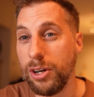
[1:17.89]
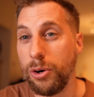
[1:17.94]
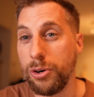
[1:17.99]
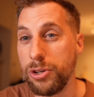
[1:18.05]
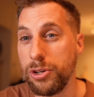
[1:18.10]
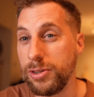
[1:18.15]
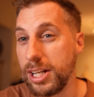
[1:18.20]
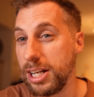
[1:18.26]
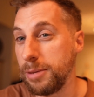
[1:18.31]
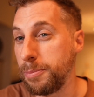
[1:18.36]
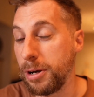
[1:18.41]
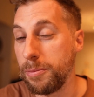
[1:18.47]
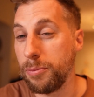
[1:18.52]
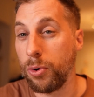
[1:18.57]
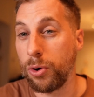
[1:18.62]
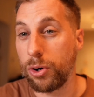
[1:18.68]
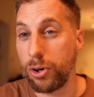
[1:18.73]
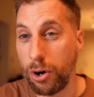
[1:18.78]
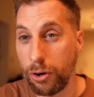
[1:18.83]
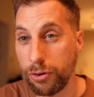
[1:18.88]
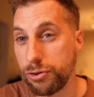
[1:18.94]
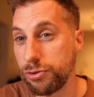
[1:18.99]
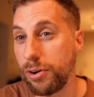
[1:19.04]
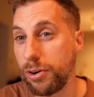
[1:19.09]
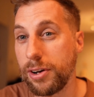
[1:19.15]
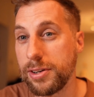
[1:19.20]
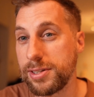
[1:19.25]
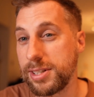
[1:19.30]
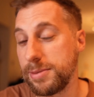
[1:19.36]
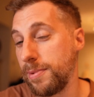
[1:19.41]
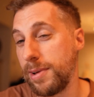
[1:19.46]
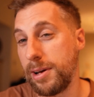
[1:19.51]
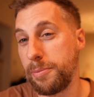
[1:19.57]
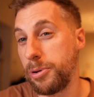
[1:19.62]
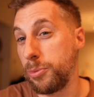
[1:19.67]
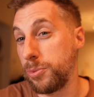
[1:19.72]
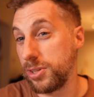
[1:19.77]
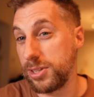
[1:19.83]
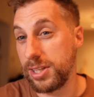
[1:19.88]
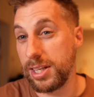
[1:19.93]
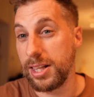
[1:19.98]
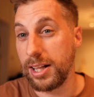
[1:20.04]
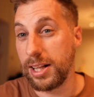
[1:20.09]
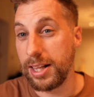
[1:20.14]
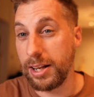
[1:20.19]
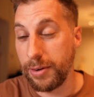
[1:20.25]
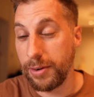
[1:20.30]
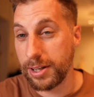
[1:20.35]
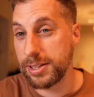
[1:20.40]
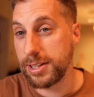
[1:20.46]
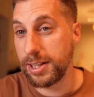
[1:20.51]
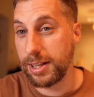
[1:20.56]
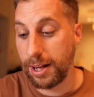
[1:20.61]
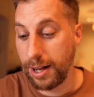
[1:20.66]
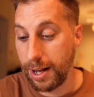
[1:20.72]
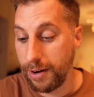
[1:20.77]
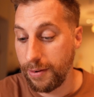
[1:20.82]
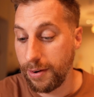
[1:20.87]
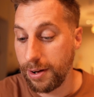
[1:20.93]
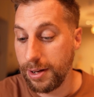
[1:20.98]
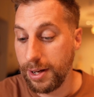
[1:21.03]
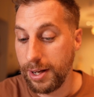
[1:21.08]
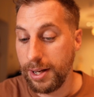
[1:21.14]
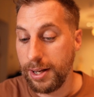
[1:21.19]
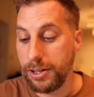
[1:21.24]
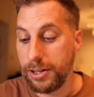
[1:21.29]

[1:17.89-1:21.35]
or you need a bit more contrast to allow people to see the lyrics clearer.